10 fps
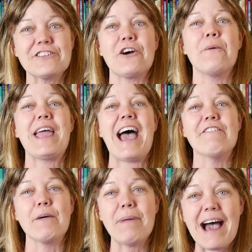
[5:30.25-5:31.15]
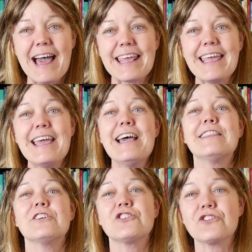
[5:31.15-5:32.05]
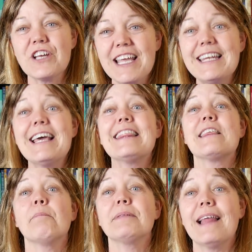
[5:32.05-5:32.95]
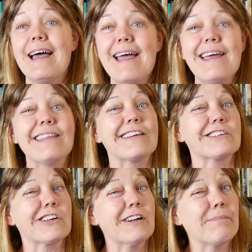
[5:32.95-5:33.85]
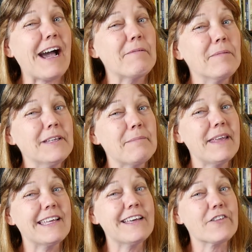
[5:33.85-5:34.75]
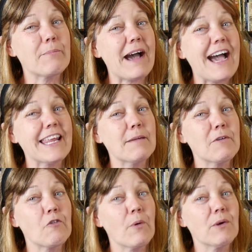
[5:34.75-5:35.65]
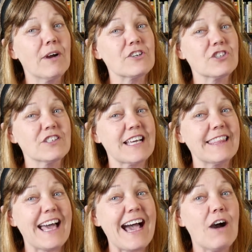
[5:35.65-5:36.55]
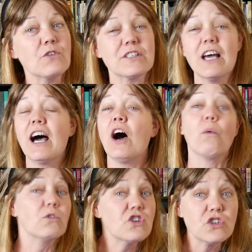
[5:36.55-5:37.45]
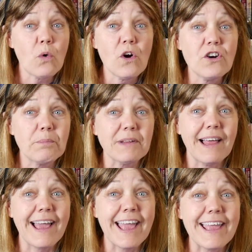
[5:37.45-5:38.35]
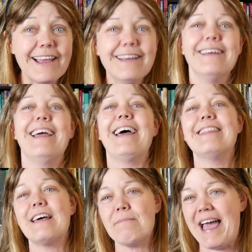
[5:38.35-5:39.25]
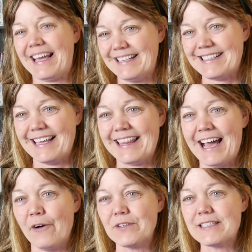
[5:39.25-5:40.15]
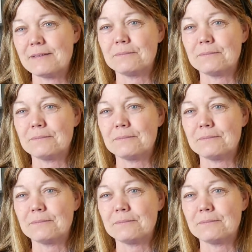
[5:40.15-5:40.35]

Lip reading: So we have the potty, the treat, the play. There's going to probably be another potty before we rush inside the house. A shorter play, and then back inside the house.